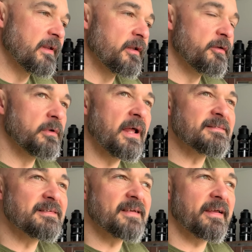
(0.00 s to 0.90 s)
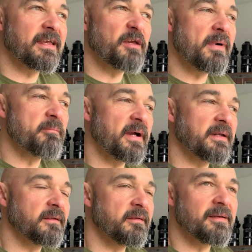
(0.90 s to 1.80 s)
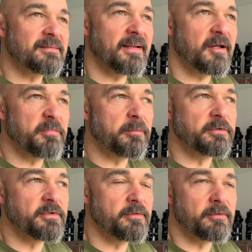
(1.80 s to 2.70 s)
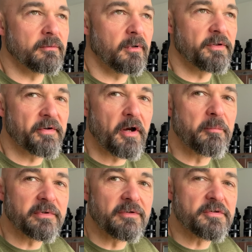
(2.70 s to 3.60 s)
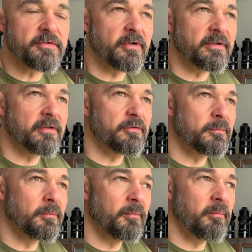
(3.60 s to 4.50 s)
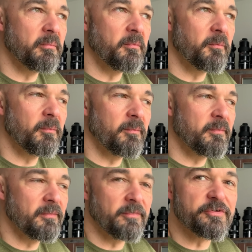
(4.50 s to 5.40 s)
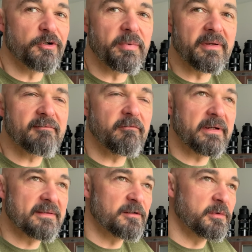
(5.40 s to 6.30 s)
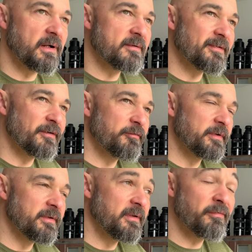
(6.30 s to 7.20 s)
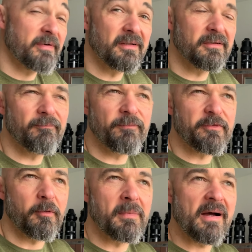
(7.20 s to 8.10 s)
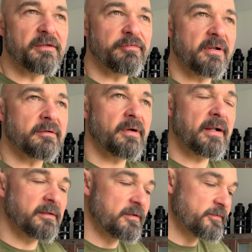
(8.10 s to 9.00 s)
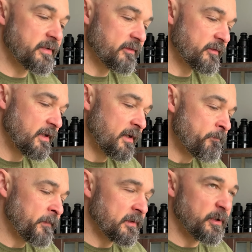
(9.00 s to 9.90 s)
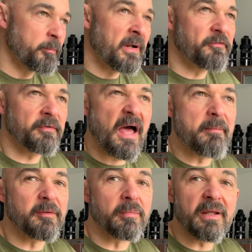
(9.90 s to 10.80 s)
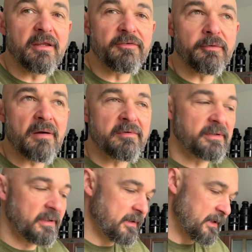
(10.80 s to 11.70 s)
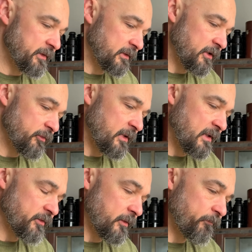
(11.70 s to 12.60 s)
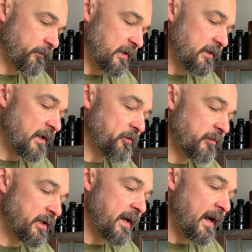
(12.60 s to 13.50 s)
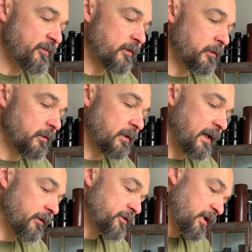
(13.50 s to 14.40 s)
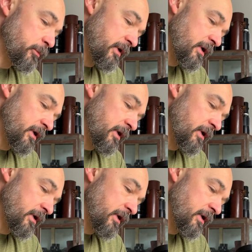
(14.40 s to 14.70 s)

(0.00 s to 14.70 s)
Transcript: new lens design came out back in the day, like people other companies just started to dropping very similar stuff with somehow different characteristics. Depends on how many blades you have in there. I think this one has a very hexagonal kind of shape.